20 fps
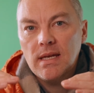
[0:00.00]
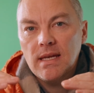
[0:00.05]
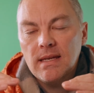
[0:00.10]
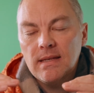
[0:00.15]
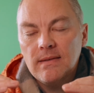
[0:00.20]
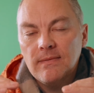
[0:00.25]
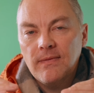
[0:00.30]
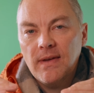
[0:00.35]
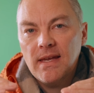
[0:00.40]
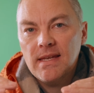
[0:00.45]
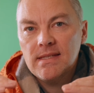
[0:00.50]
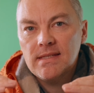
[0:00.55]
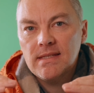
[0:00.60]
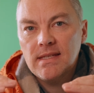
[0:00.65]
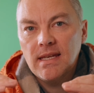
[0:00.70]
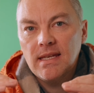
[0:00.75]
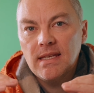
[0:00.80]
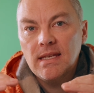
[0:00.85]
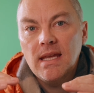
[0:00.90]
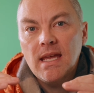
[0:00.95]
invest
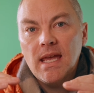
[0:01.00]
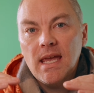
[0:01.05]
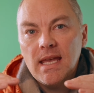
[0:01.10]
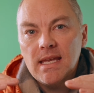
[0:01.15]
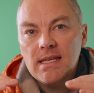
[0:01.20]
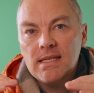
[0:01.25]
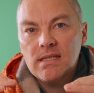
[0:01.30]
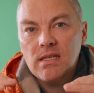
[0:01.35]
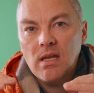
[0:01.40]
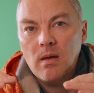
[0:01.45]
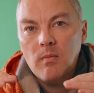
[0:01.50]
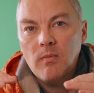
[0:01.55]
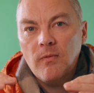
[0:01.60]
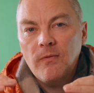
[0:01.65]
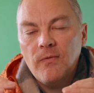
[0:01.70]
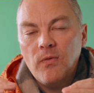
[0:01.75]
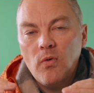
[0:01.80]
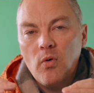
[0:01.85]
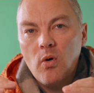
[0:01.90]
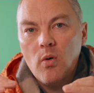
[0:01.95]
in is some
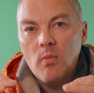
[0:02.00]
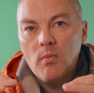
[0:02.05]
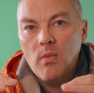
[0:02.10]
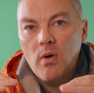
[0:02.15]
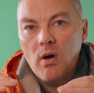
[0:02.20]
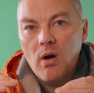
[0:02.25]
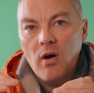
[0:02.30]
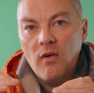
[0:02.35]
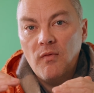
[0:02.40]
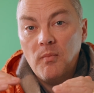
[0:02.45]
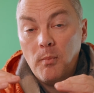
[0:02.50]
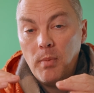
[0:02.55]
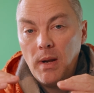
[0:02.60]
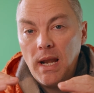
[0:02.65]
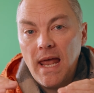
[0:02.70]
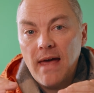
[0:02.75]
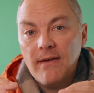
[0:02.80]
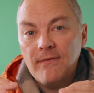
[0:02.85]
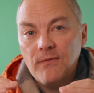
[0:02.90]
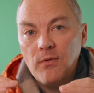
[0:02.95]
form of
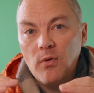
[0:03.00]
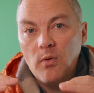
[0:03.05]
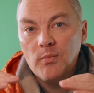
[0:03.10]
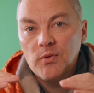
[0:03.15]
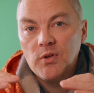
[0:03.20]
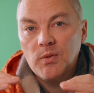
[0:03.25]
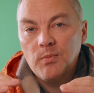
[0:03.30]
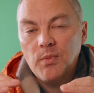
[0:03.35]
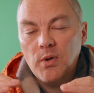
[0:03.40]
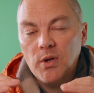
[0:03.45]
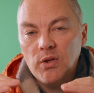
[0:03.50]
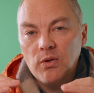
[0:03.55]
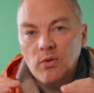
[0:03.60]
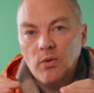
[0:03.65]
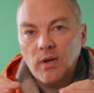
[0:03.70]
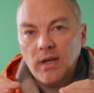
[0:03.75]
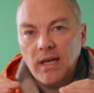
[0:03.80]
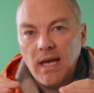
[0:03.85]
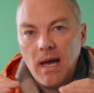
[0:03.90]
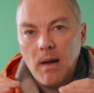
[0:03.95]
platform to put your
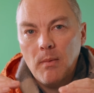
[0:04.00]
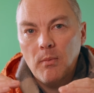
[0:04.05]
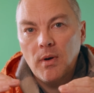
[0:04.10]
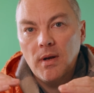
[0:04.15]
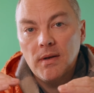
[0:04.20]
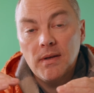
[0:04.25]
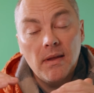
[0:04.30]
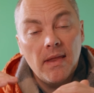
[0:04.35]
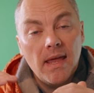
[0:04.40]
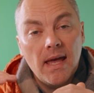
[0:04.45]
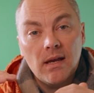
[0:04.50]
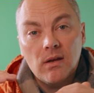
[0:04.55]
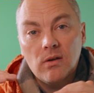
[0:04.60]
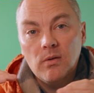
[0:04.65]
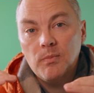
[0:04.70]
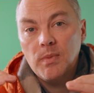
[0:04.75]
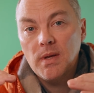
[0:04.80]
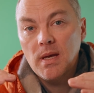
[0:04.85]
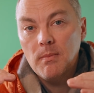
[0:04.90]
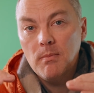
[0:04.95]
camera. Now that
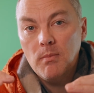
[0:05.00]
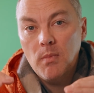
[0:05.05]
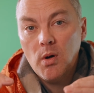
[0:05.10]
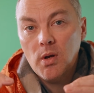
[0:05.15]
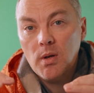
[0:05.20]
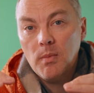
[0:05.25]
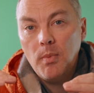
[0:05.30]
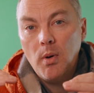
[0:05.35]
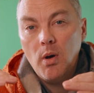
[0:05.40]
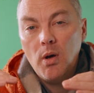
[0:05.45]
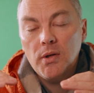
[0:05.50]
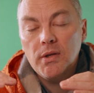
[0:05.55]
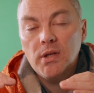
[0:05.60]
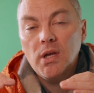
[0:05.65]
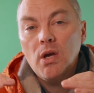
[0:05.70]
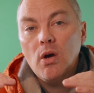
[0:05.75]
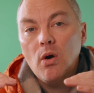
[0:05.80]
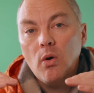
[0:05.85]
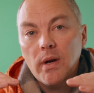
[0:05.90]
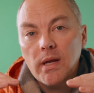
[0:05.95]
could be a monopod
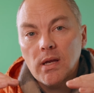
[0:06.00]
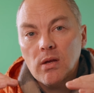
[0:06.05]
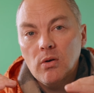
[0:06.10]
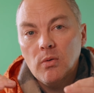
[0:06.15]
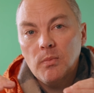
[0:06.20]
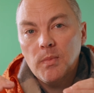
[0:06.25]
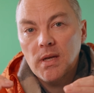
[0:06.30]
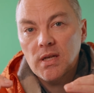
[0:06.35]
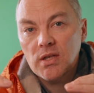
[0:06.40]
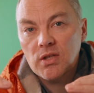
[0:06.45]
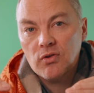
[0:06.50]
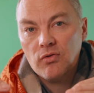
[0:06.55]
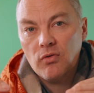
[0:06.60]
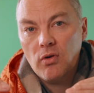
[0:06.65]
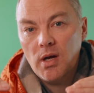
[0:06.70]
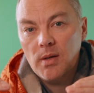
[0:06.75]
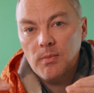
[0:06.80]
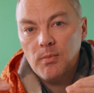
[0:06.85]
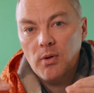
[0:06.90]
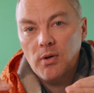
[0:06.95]
or it could be a
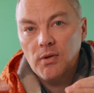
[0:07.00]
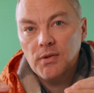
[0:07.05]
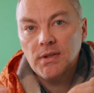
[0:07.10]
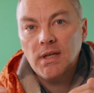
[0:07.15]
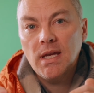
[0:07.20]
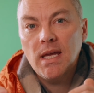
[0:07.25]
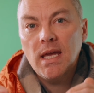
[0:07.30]
tripod.